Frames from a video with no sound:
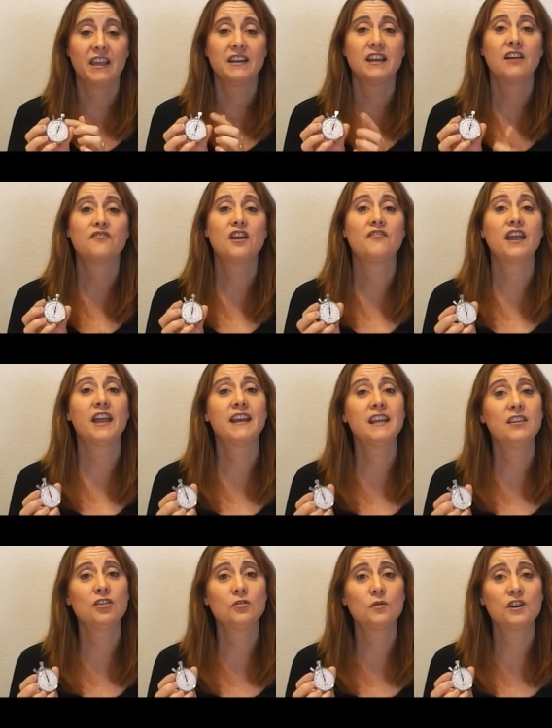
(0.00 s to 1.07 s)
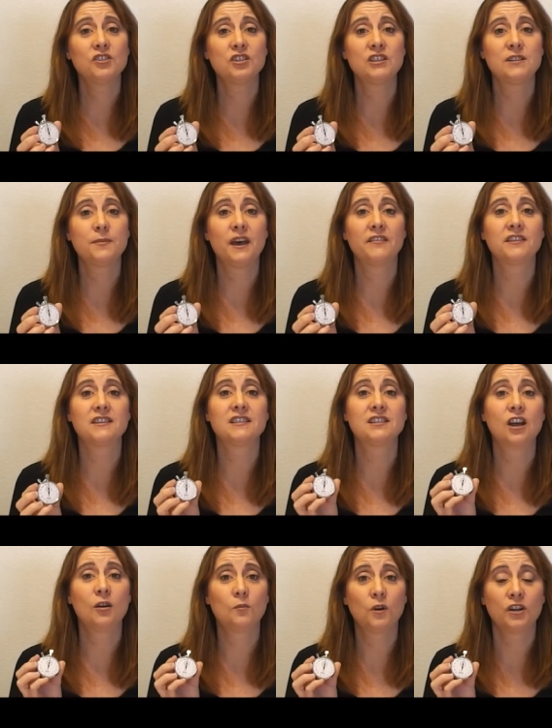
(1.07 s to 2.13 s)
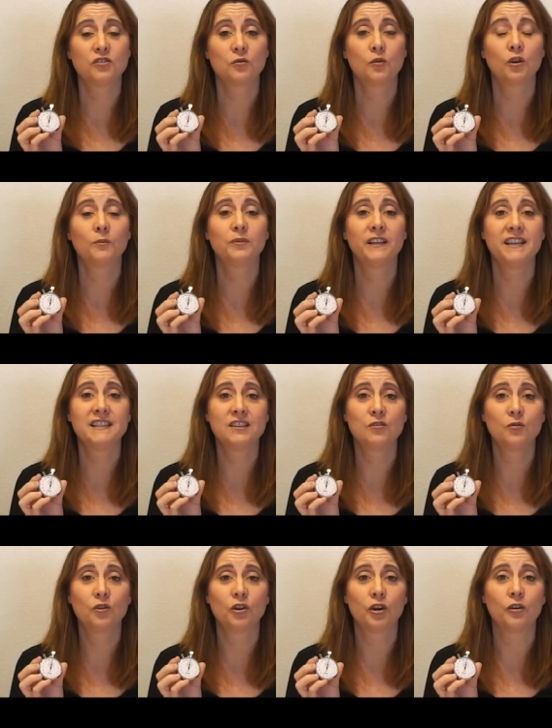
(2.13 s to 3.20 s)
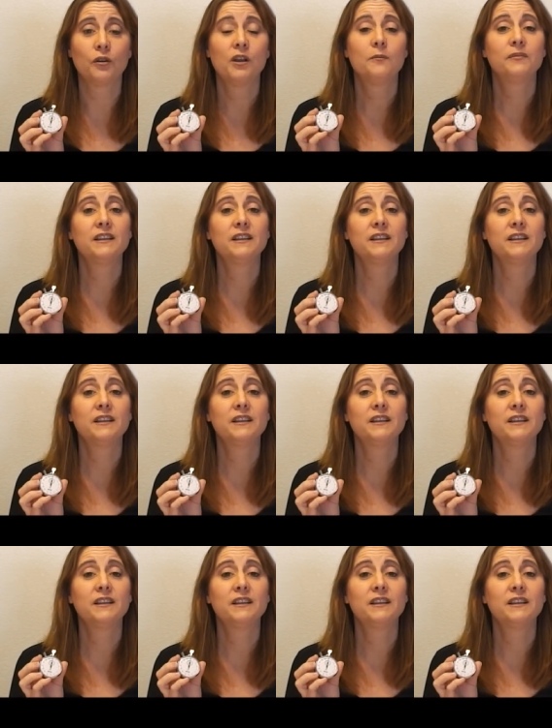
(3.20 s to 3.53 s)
Now, if you have any other questions about this stopwatch or to place an order,